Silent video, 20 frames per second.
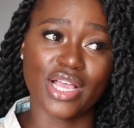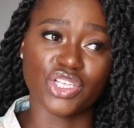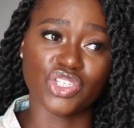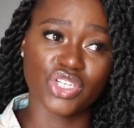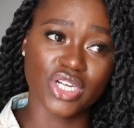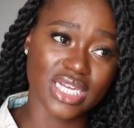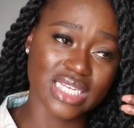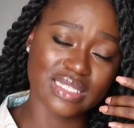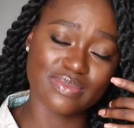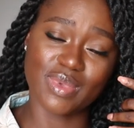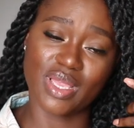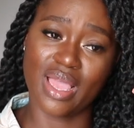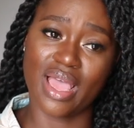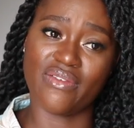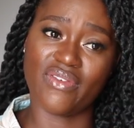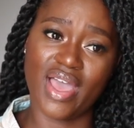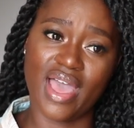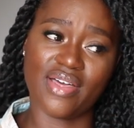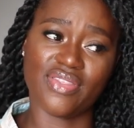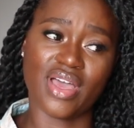And trust me,
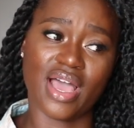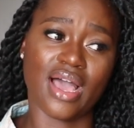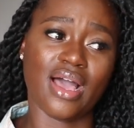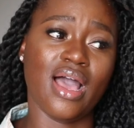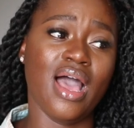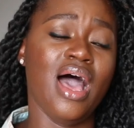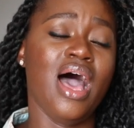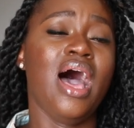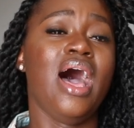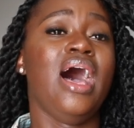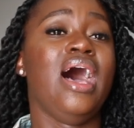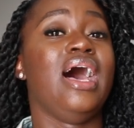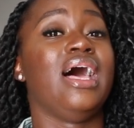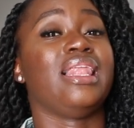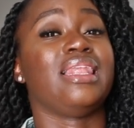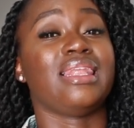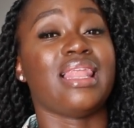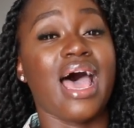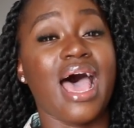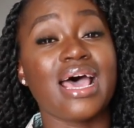I've had that
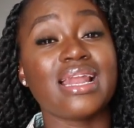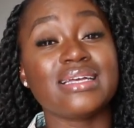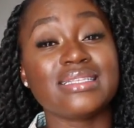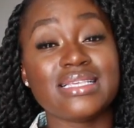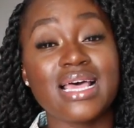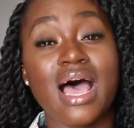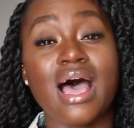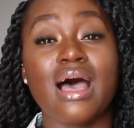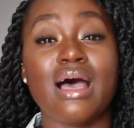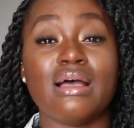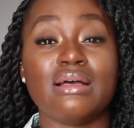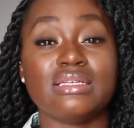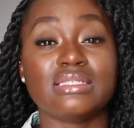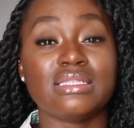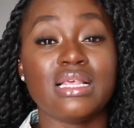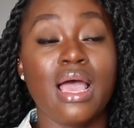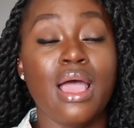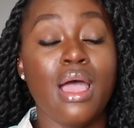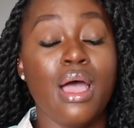a lot of times